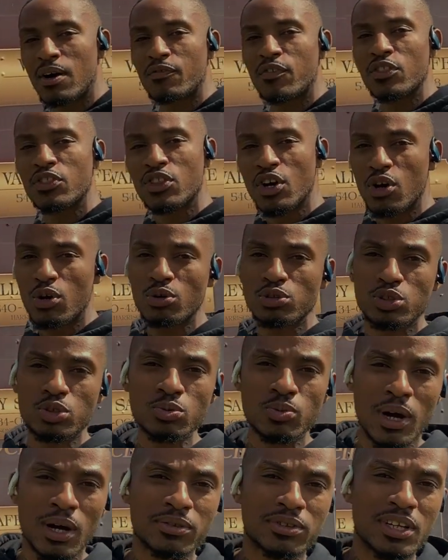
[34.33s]
for those
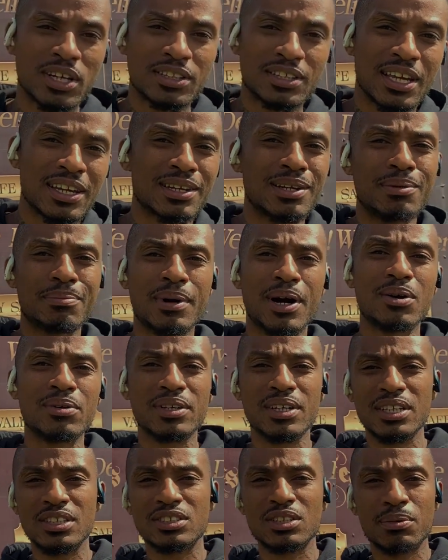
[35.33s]
who out there thinking about
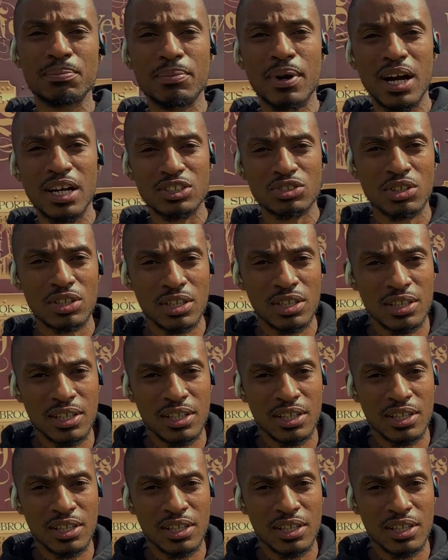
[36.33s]
getting to the box trucking game.